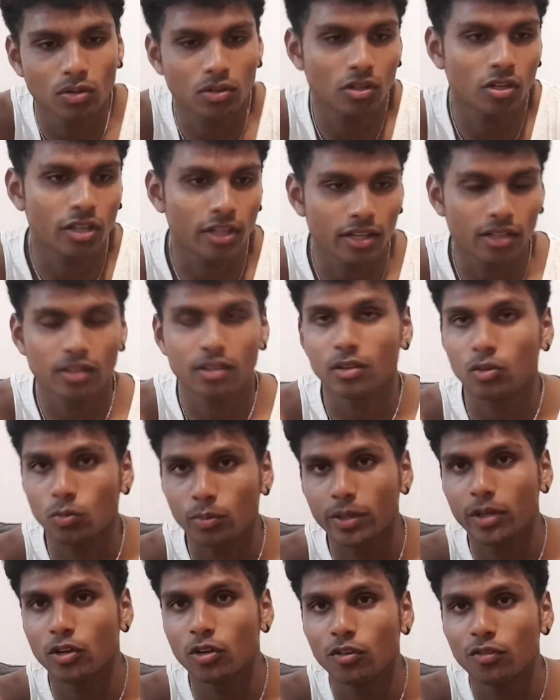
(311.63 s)
Okay, it'll
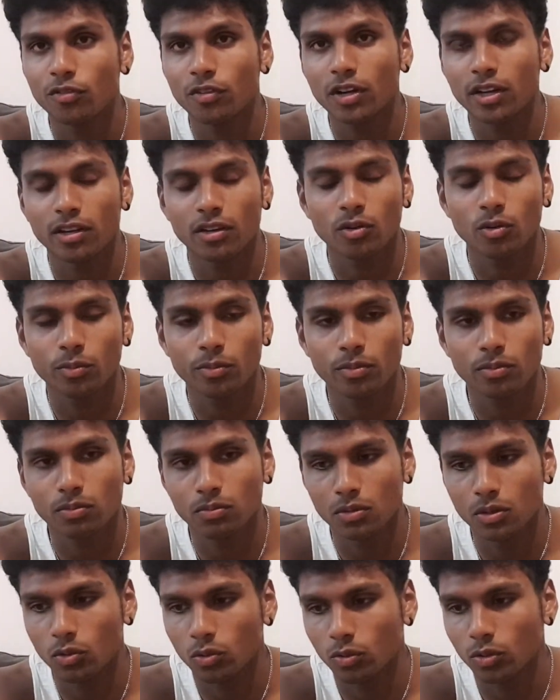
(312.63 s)
be a good fight. It'll,
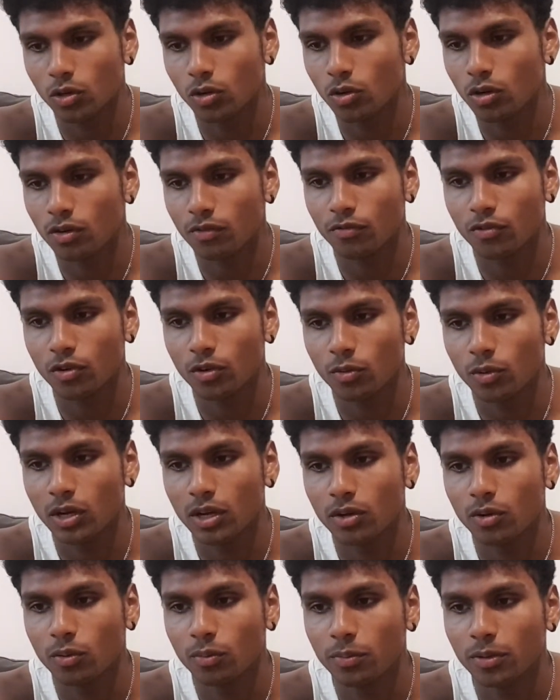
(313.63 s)
it'll go on for a
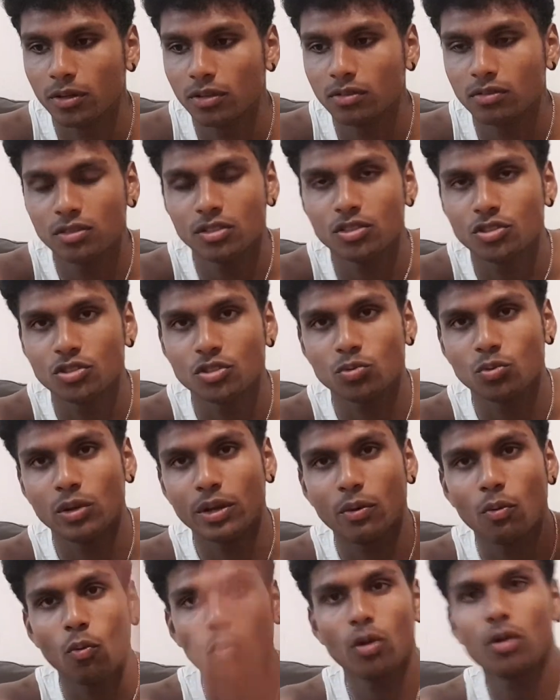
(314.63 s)
while, but it just
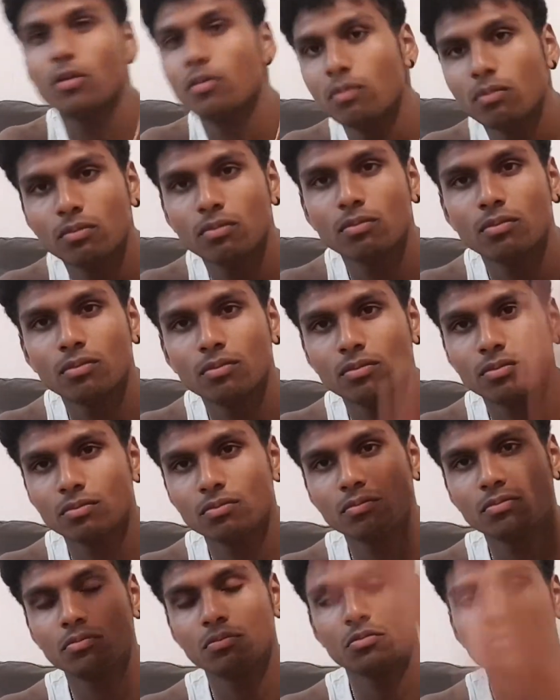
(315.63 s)
went one.
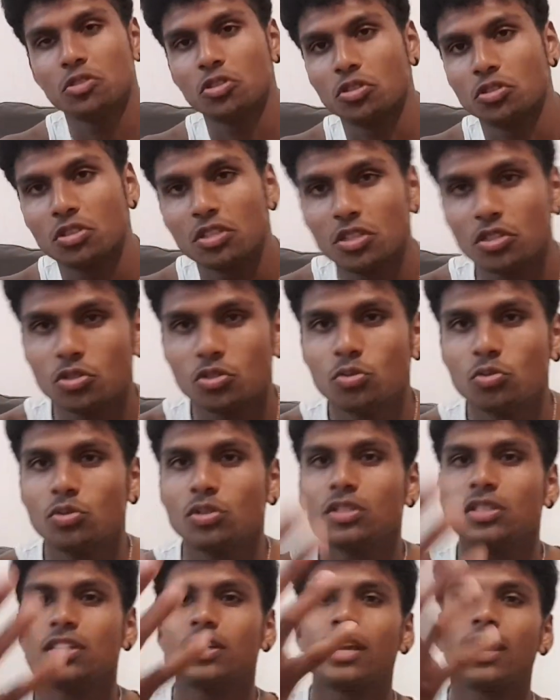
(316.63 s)
Just as
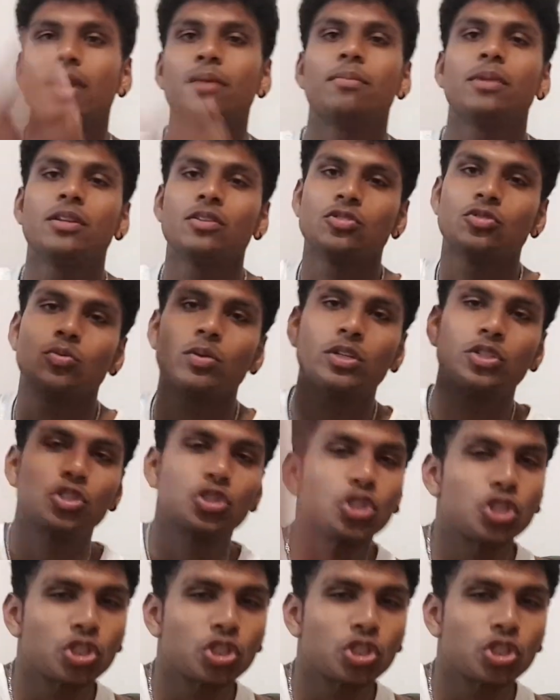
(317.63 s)
soon as he came in, he just went.